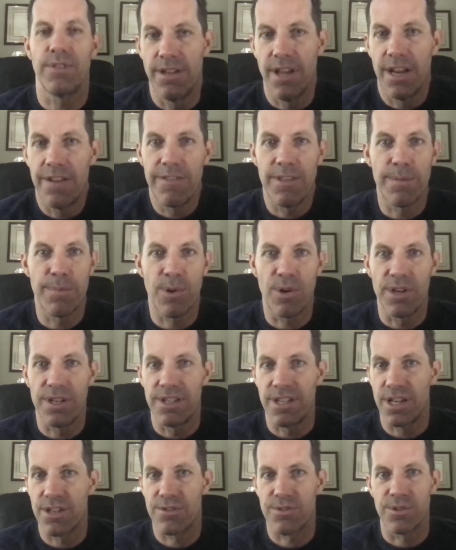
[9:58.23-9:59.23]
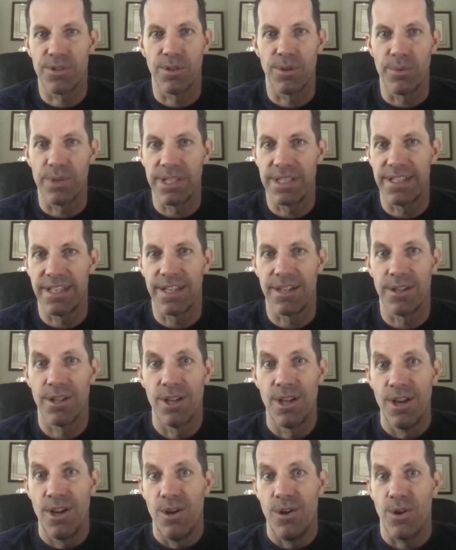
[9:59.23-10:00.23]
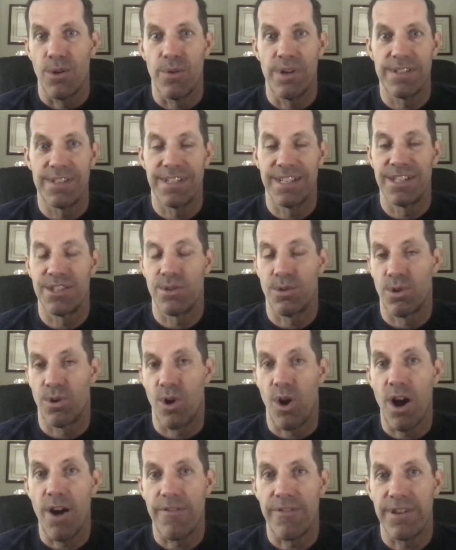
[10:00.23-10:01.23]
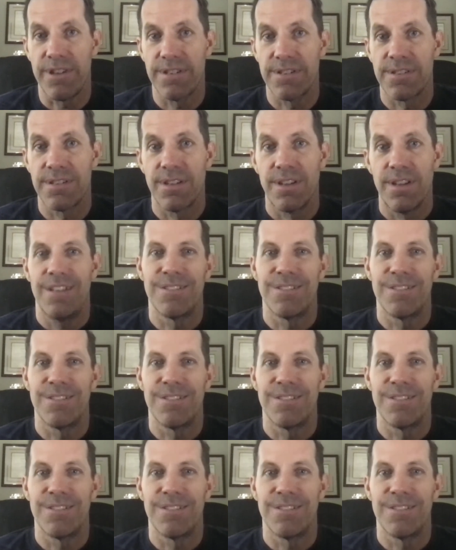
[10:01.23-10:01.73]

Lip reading: None of them are industrial, retail, or residential or office.